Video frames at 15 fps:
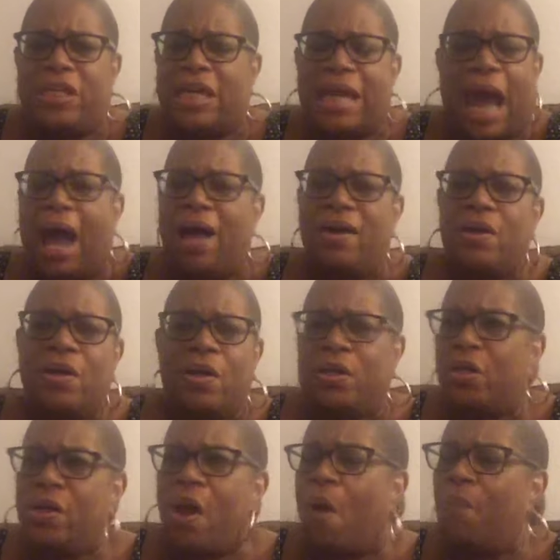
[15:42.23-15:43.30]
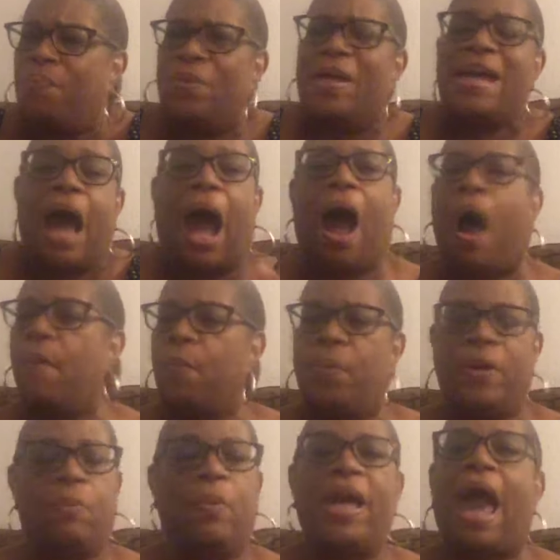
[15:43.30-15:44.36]
Did I, you know, I,
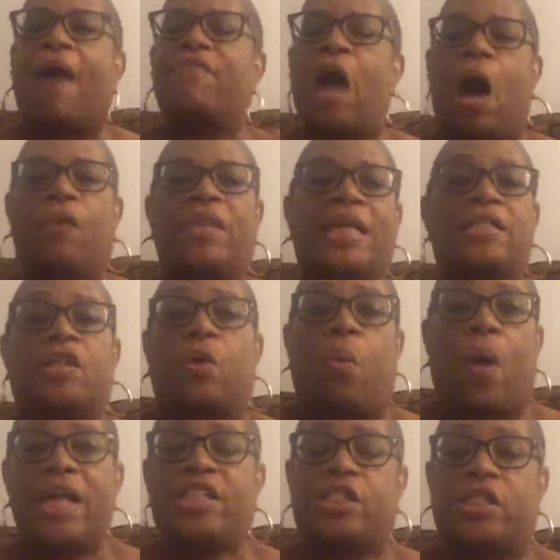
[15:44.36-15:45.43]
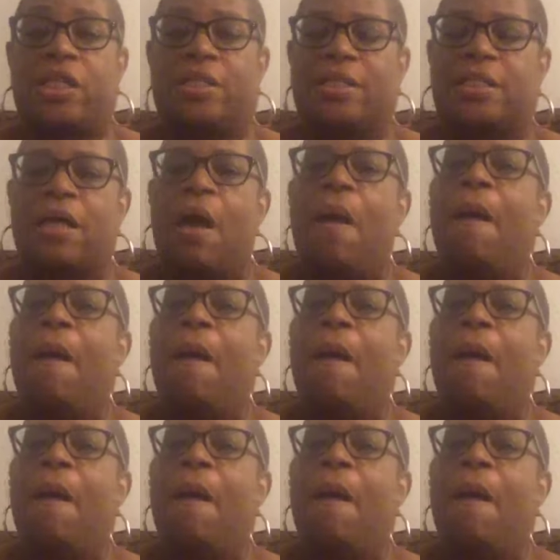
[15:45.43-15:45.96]
we, we have all these questions,